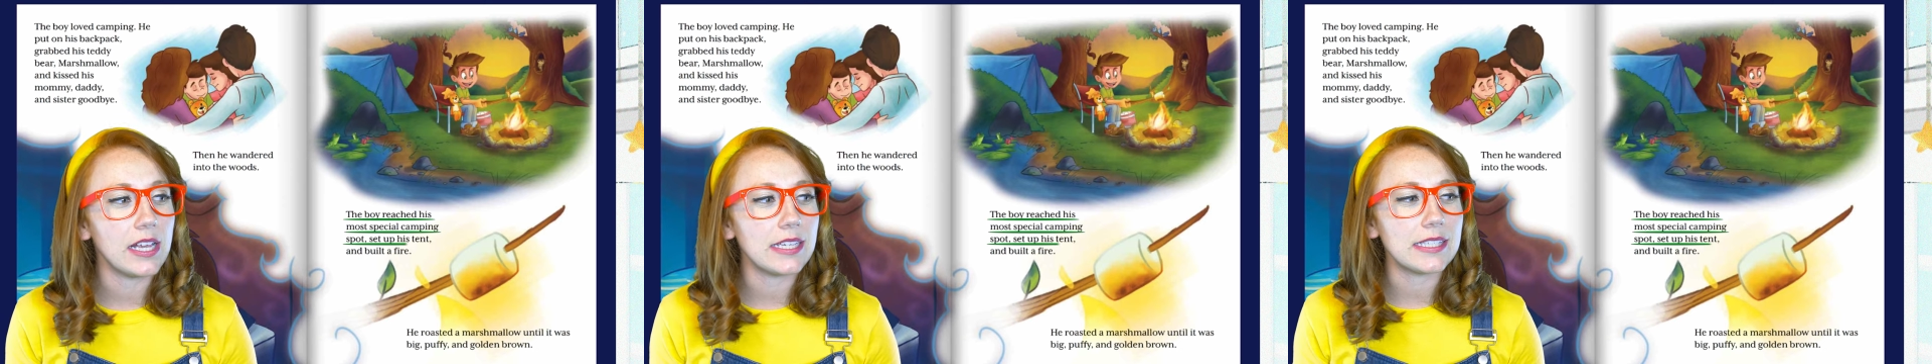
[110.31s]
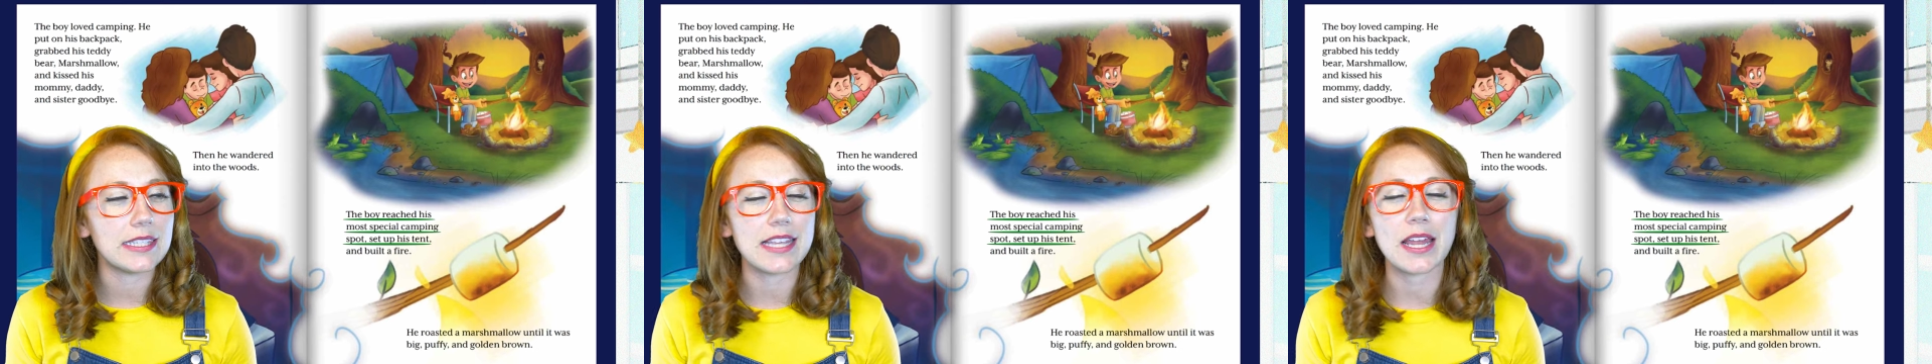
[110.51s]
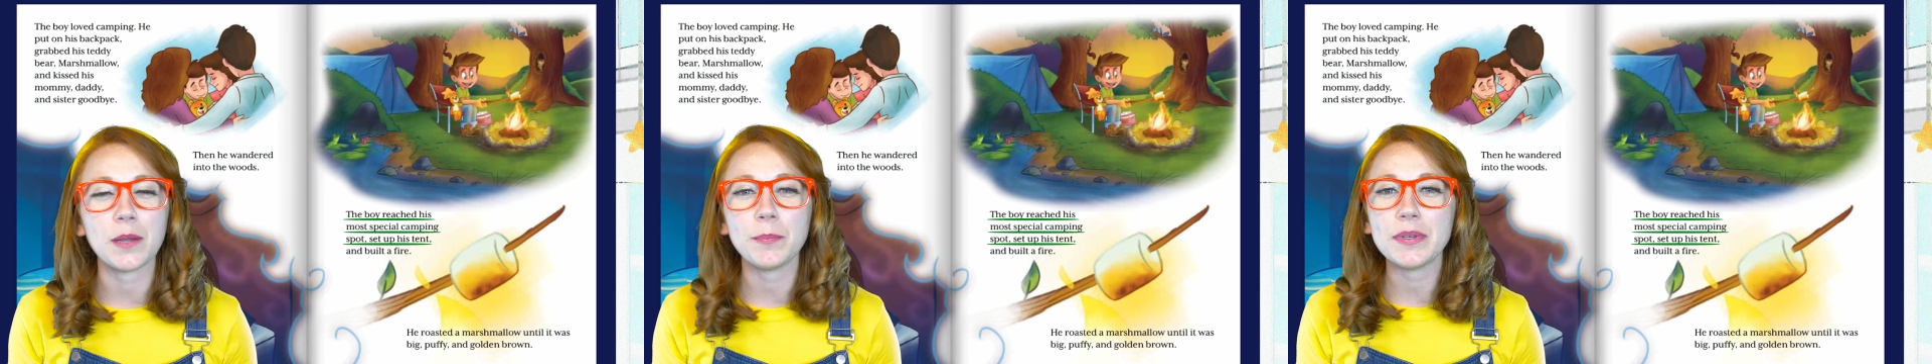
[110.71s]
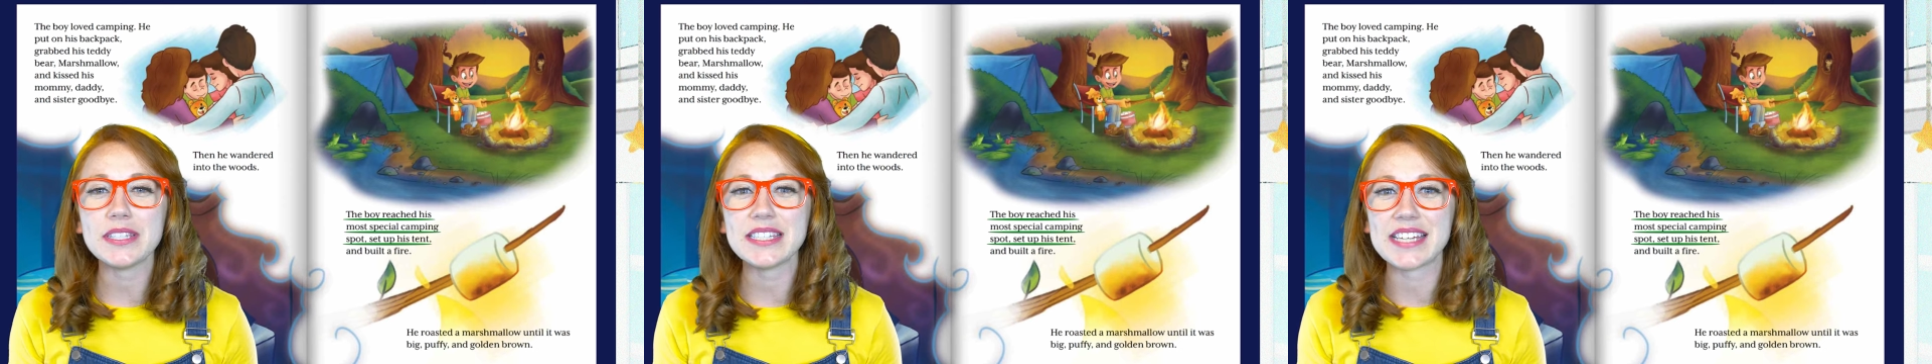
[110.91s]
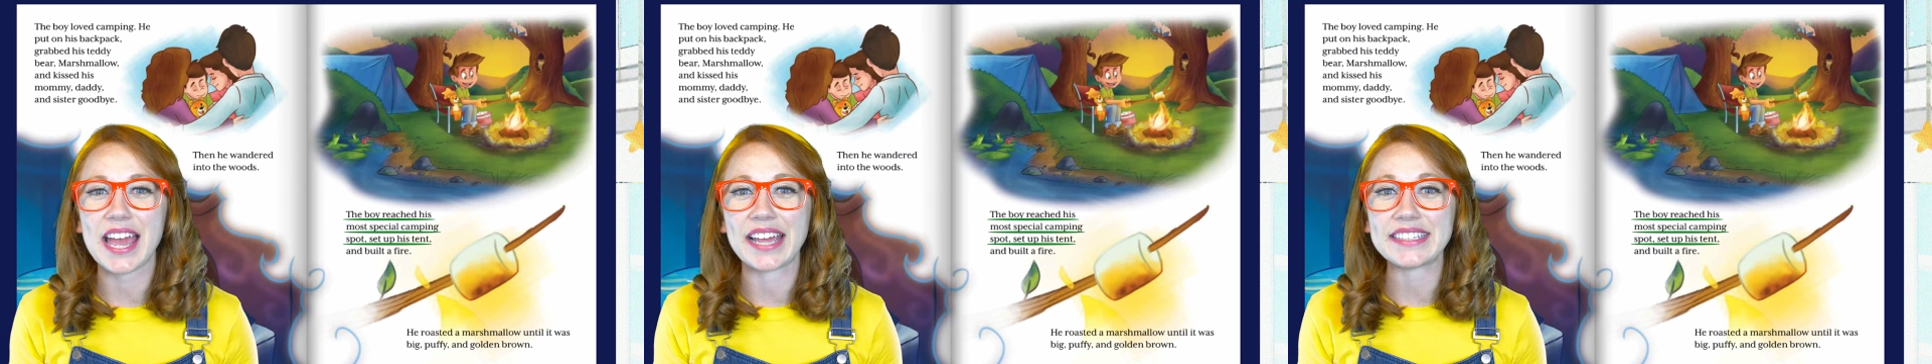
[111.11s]
set up
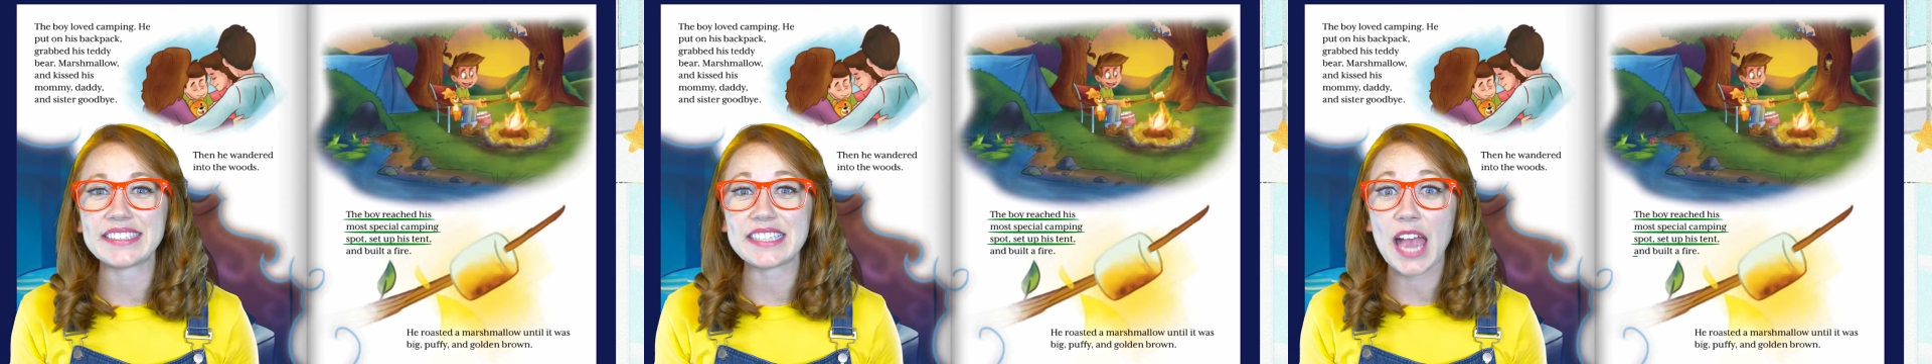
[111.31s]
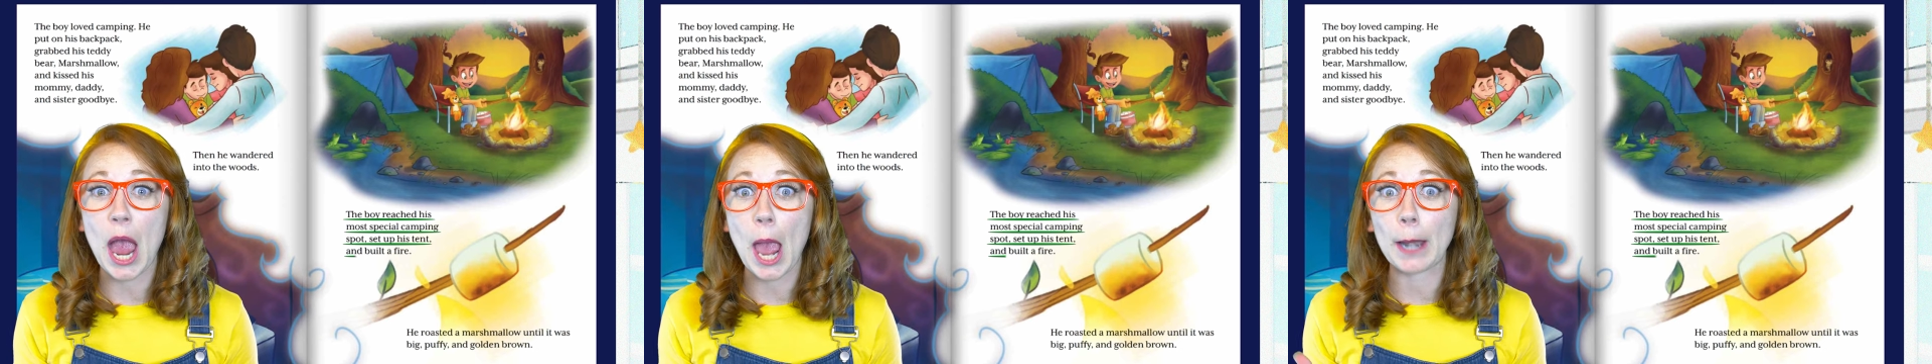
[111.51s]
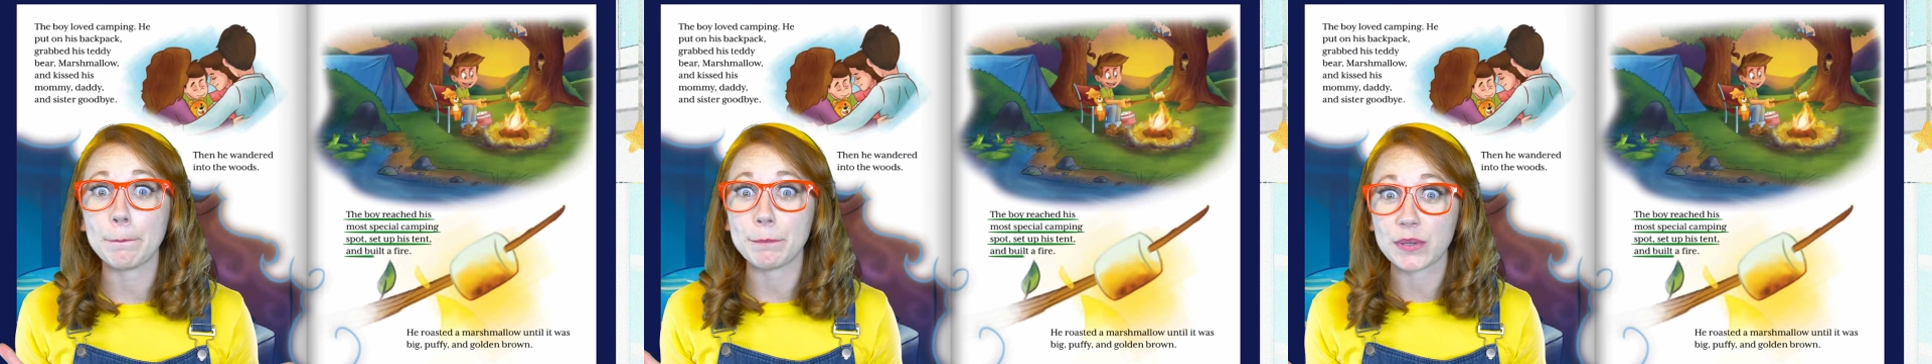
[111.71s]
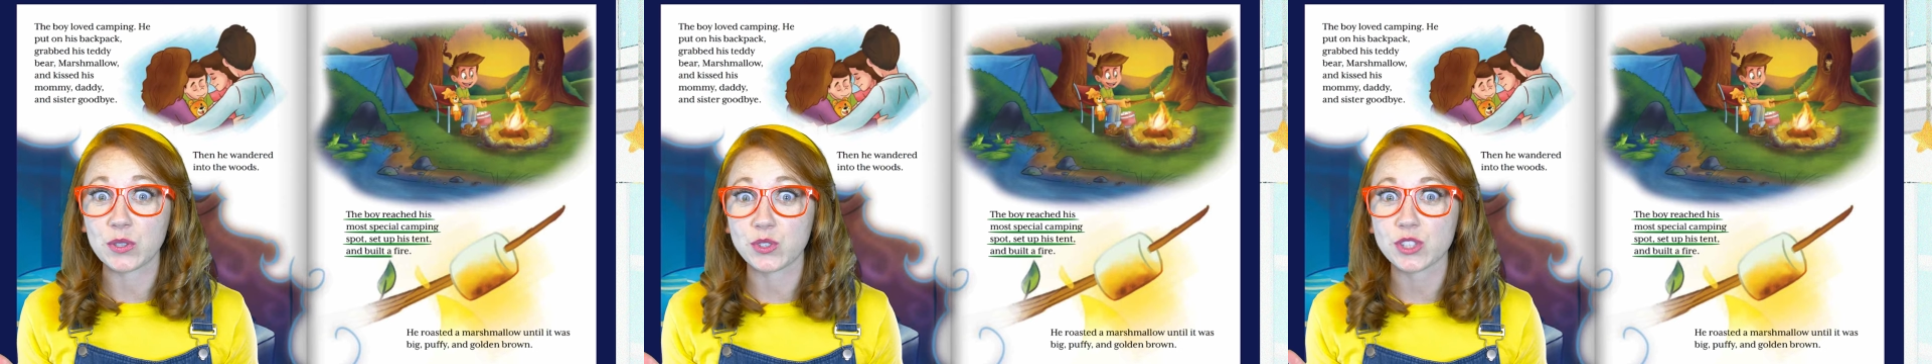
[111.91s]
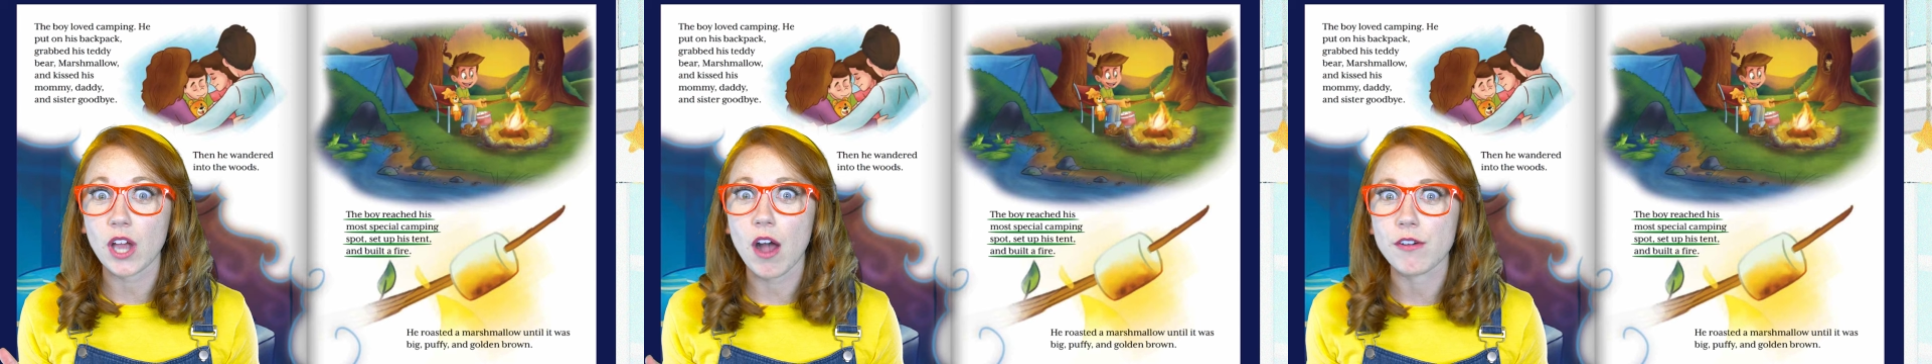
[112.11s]
his tent, and
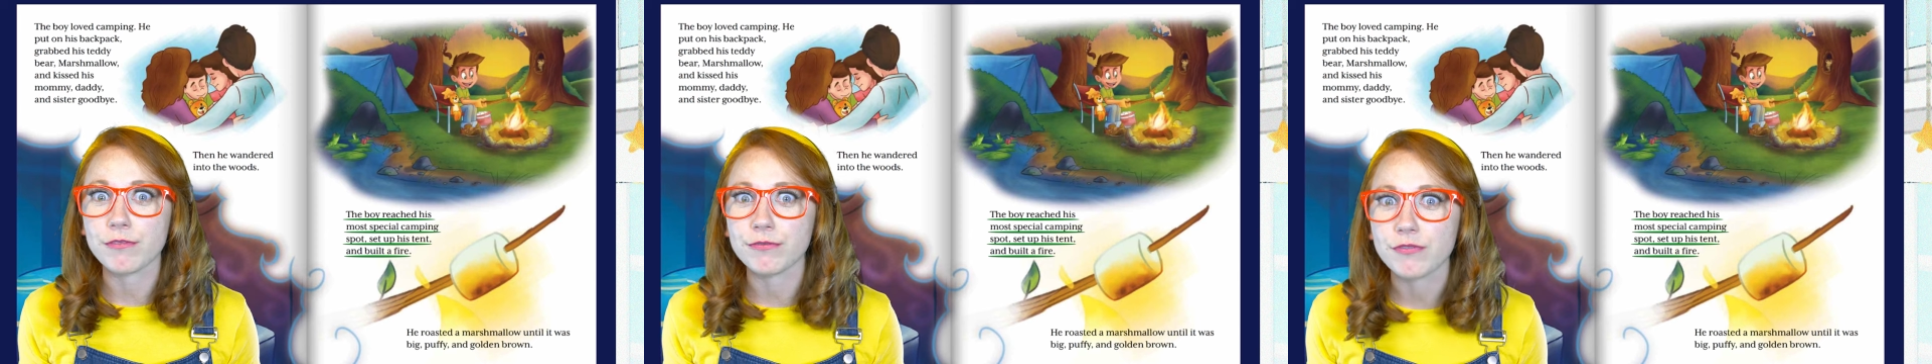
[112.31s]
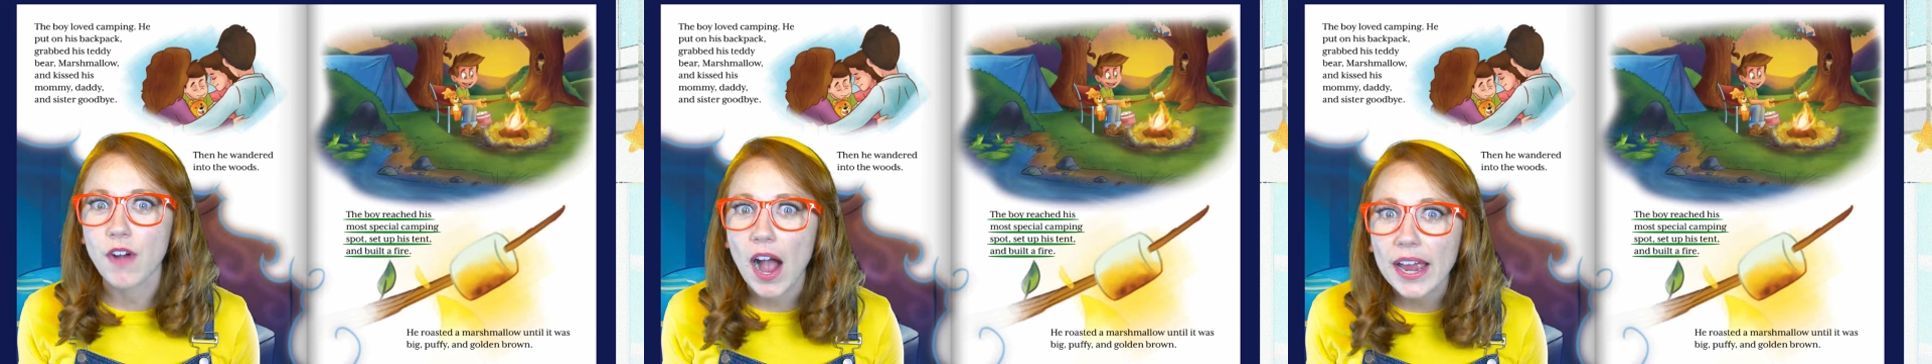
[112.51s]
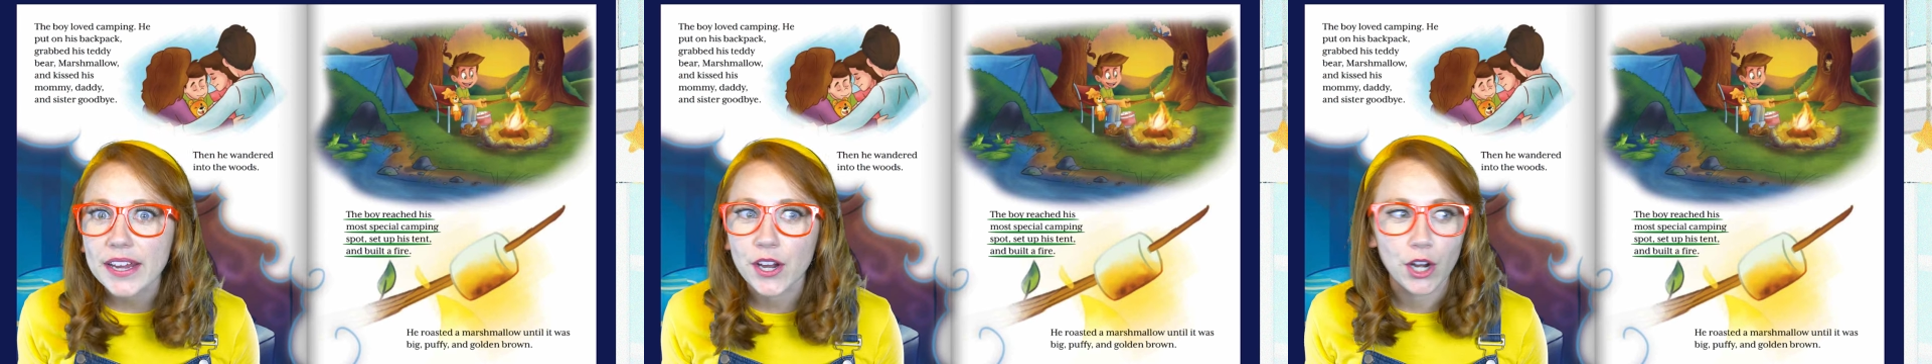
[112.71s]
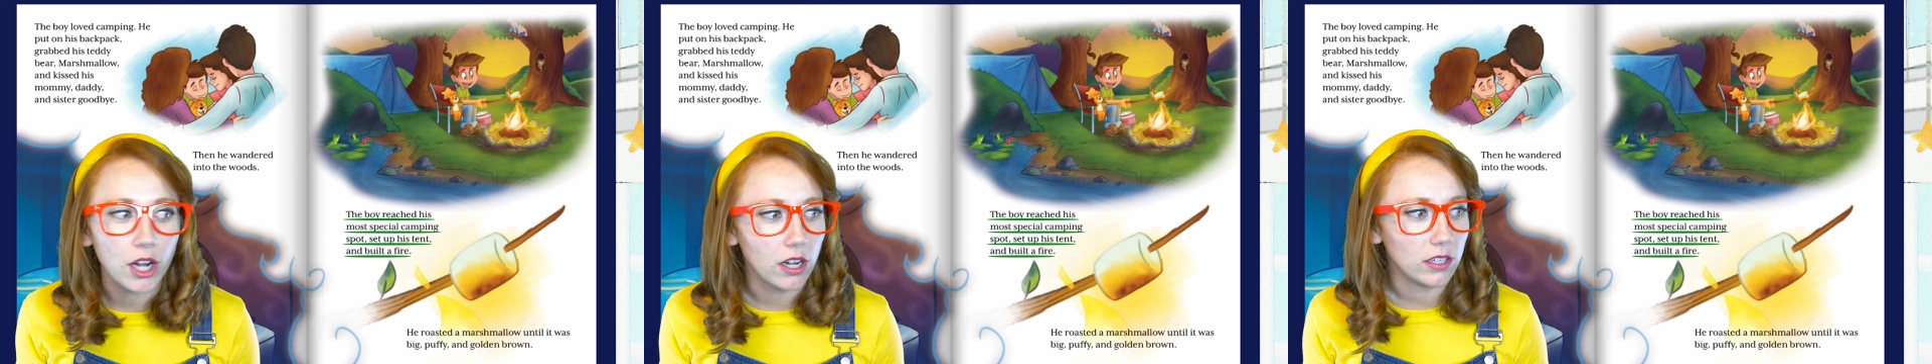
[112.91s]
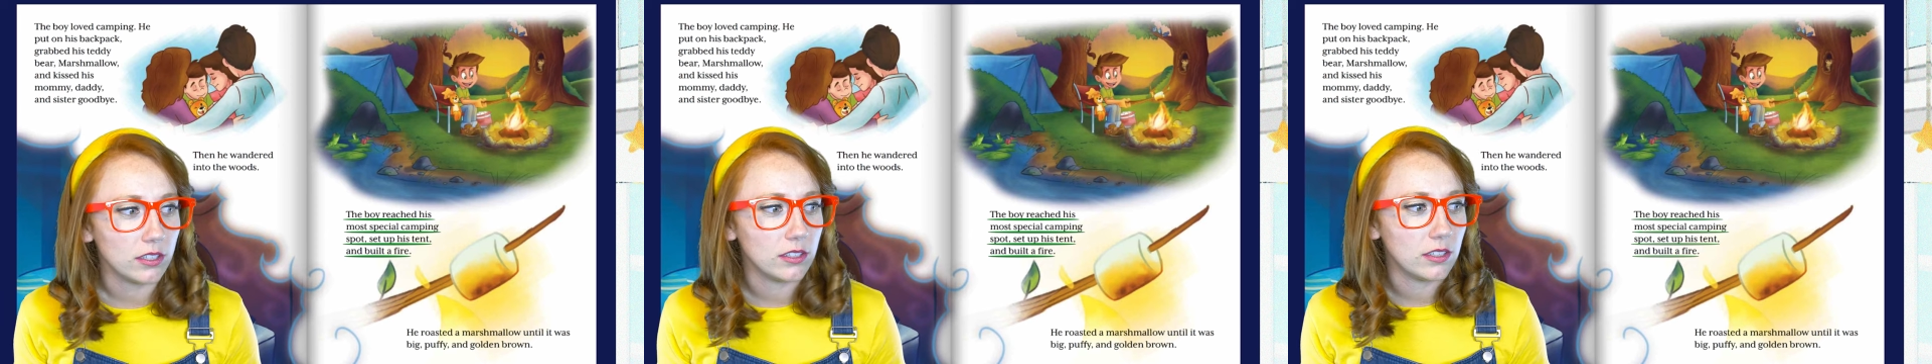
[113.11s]
built a fire.